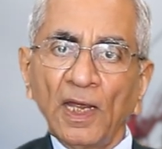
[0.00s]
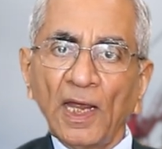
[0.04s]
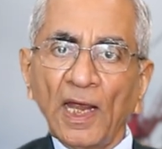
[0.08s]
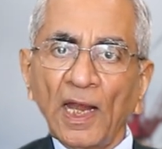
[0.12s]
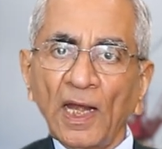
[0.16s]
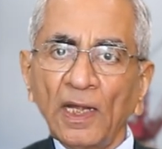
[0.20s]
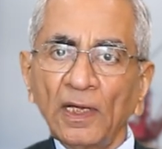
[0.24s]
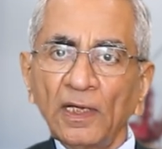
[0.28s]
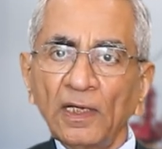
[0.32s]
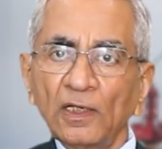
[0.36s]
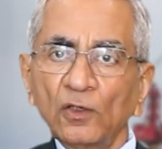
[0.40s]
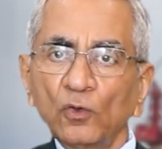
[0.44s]

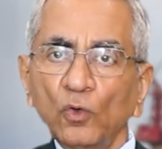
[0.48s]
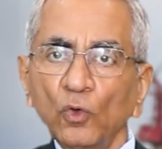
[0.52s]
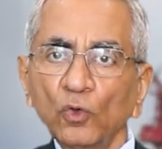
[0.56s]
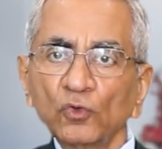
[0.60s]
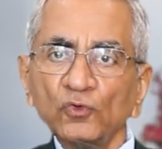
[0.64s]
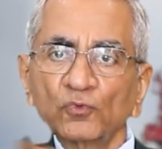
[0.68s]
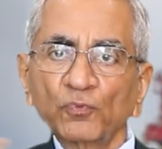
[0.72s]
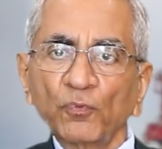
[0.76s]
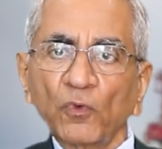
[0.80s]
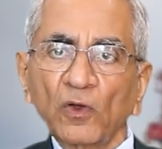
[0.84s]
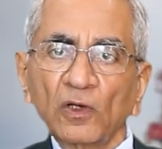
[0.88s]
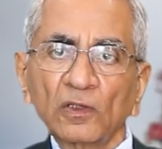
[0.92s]
and it
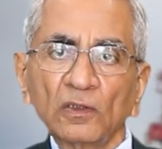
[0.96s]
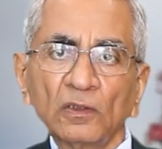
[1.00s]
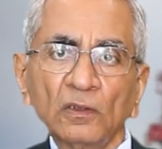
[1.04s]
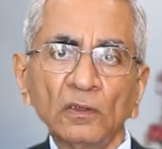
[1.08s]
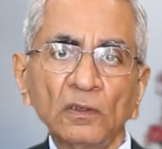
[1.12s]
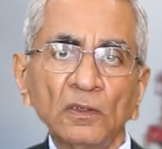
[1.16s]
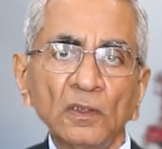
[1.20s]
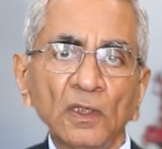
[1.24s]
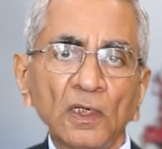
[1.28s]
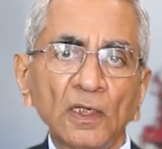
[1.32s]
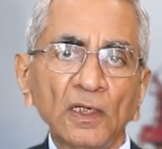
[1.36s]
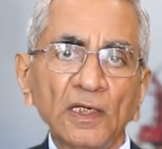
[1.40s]
goes for
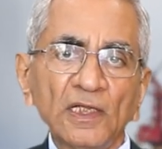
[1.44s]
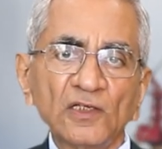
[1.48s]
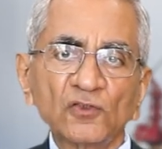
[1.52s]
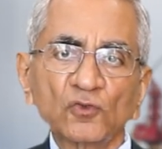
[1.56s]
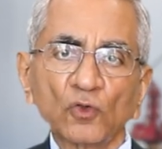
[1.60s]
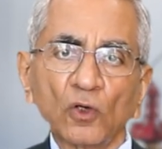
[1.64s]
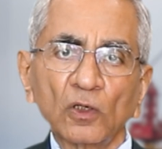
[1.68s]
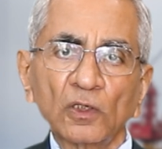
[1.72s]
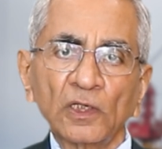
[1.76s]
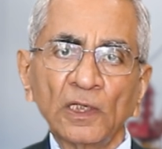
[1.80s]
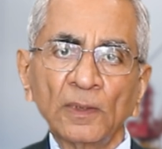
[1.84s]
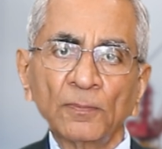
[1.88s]
the
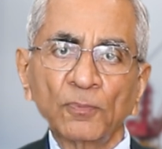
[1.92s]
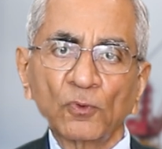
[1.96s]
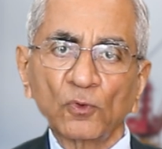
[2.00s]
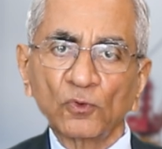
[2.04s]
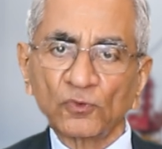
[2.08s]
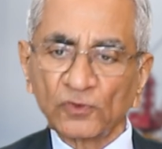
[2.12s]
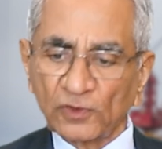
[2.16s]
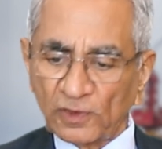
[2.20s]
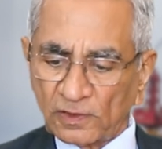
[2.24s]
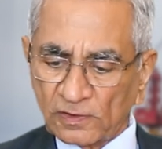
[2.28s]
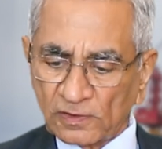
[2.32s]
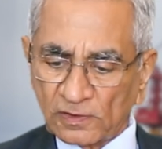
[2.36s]
desalting
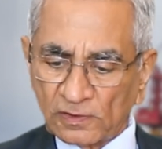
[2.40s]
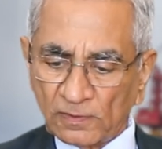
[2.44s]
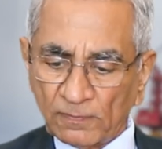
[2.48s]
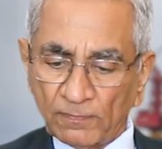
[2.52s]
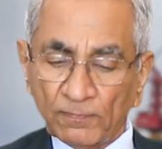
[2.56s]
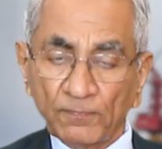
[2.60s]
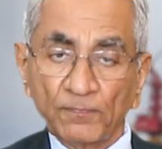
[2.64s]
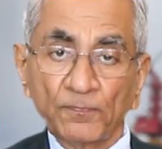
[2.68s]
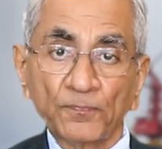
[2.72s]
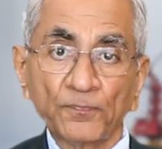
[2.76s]
process.